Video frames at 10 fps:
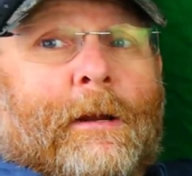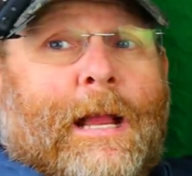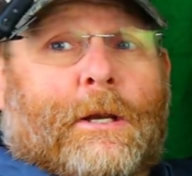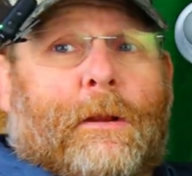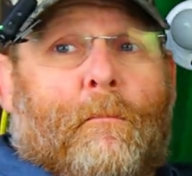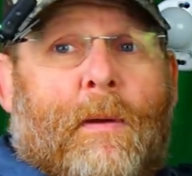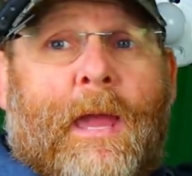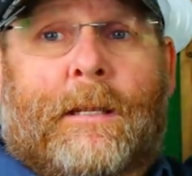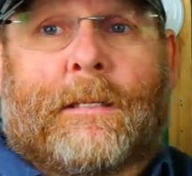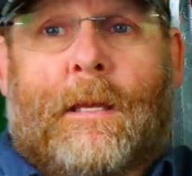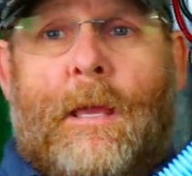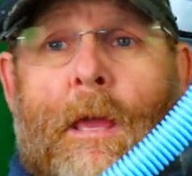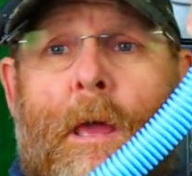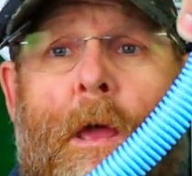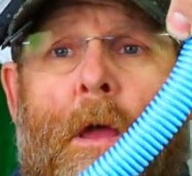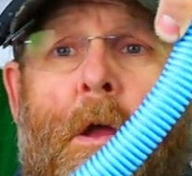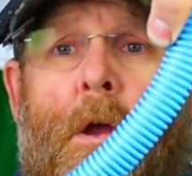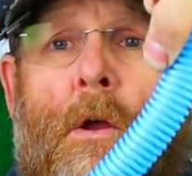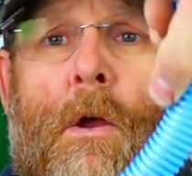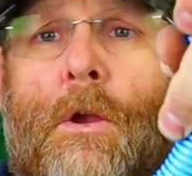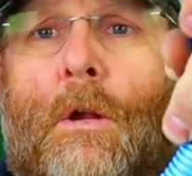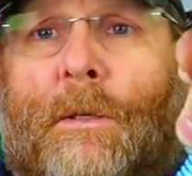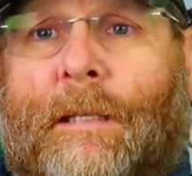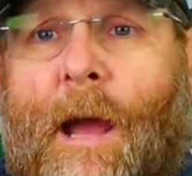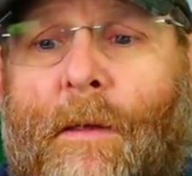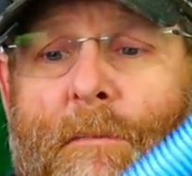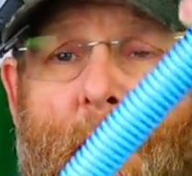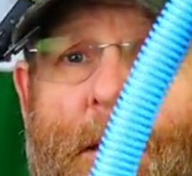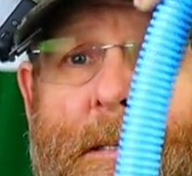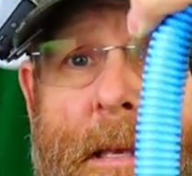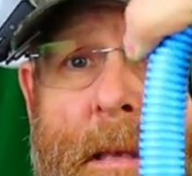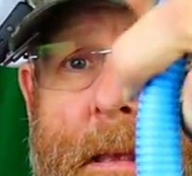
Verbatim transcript: here and I could have bent, you know, see how this bends?